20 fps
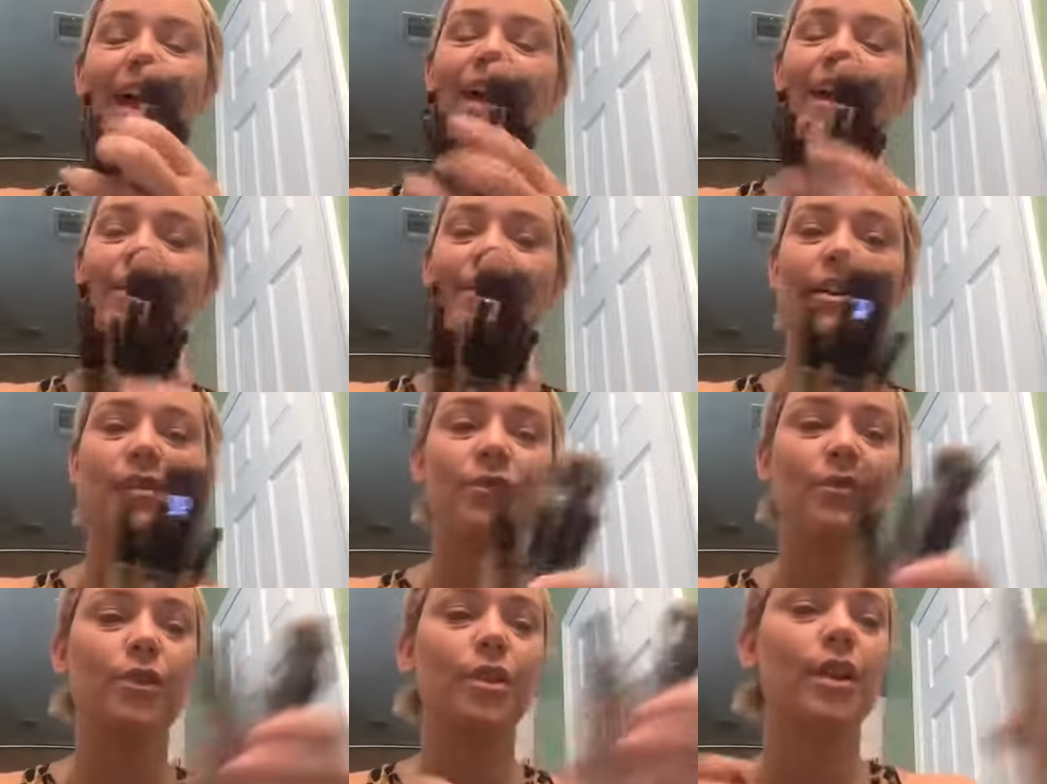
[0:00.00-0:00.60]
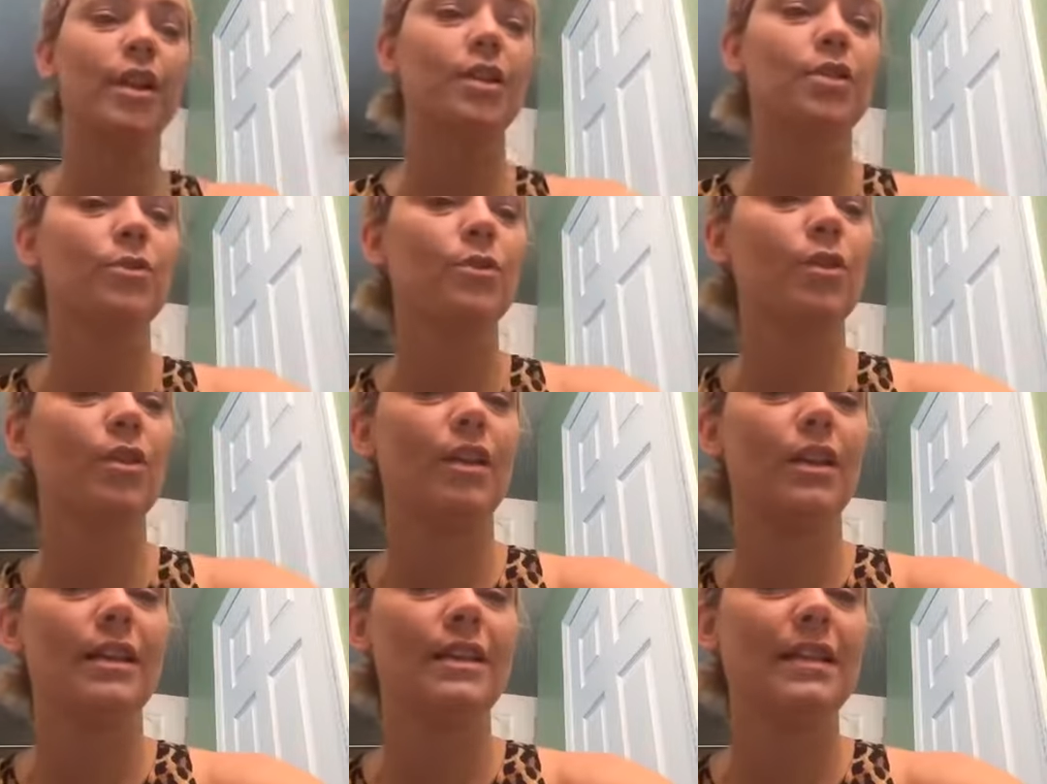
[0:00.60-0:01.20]
got that in New
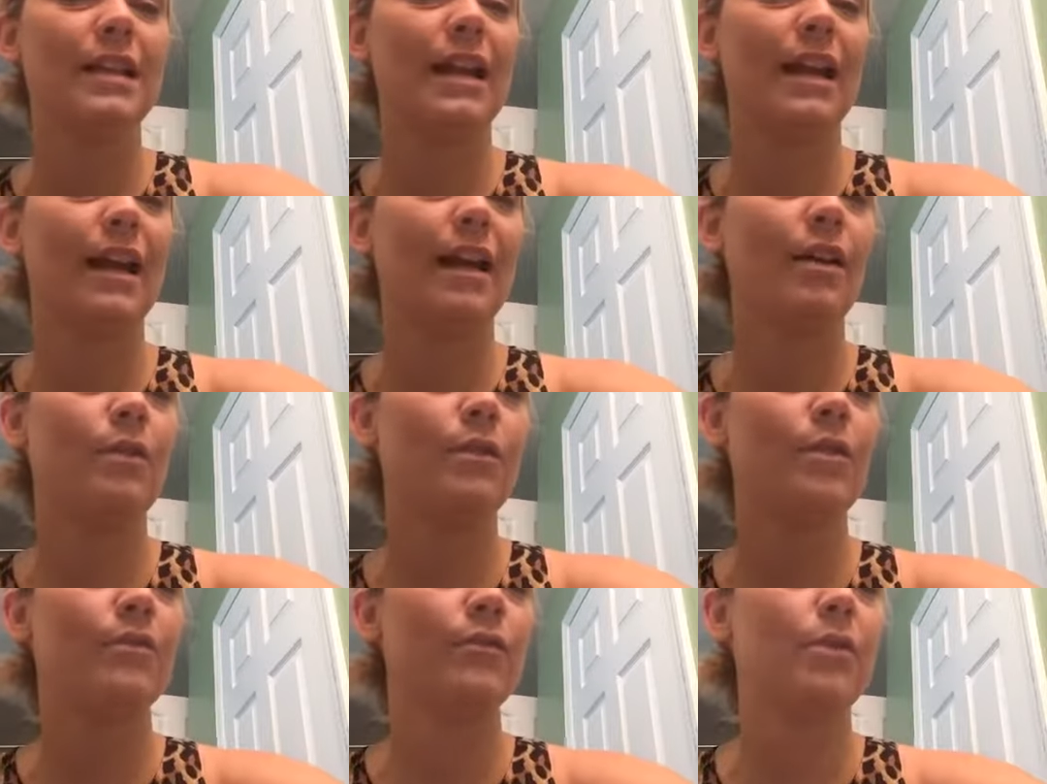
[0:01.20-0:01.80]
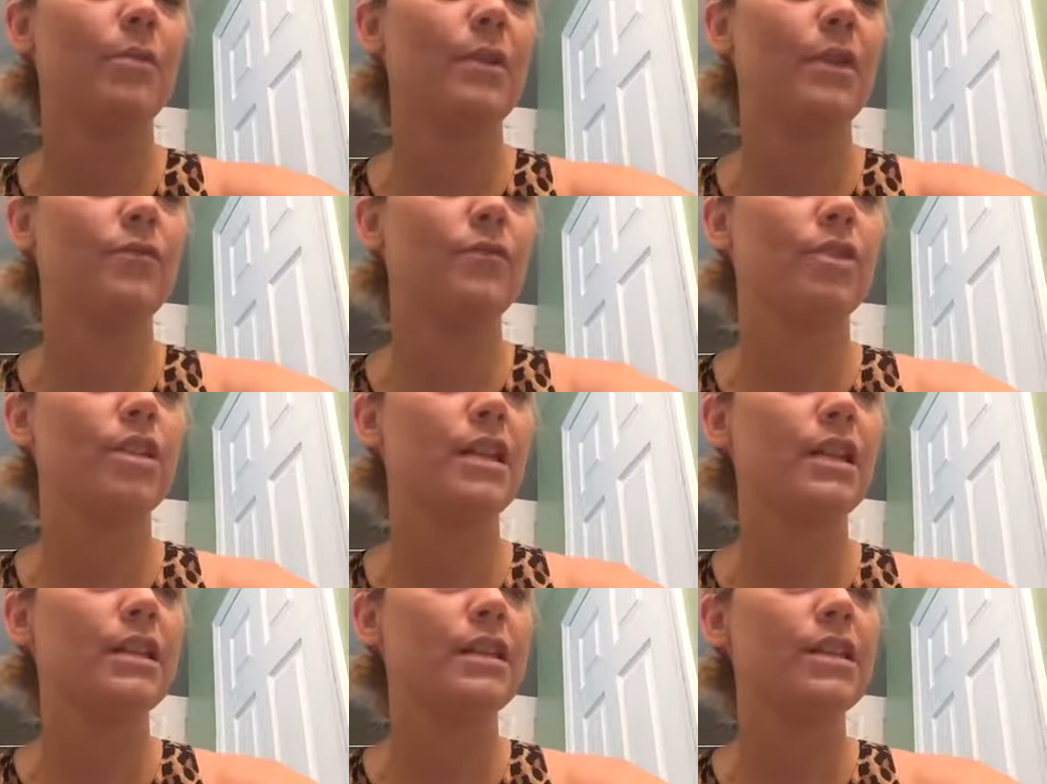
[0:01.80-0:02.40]
Orleans, and I got one for my
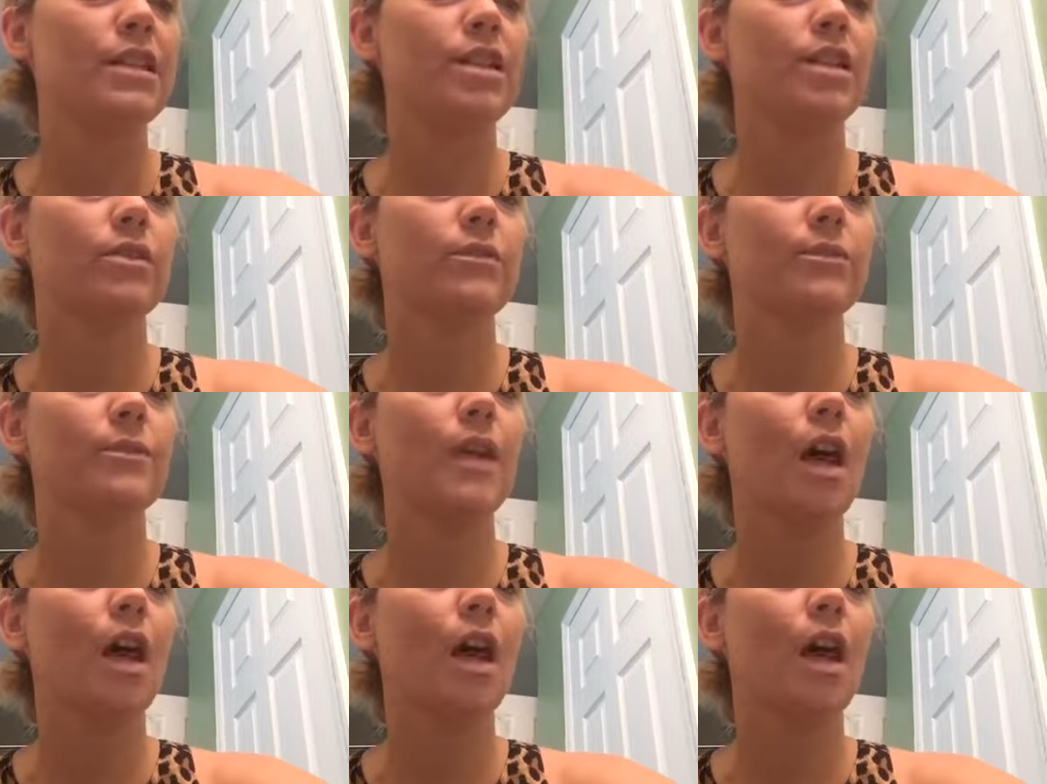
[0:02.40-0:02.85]
friends too.